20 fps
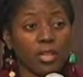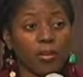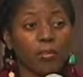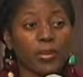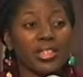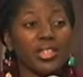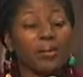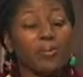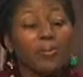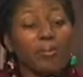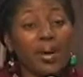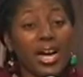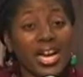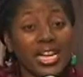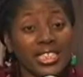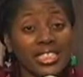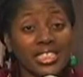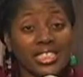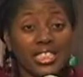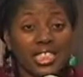But the
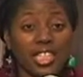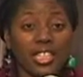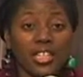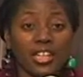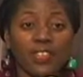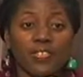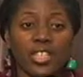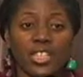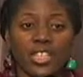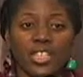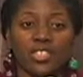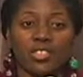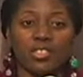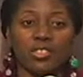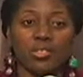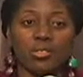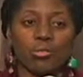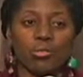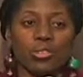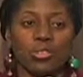mindset of the
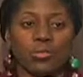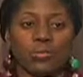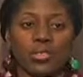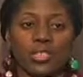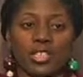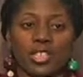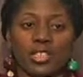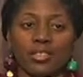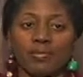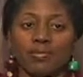institution was like,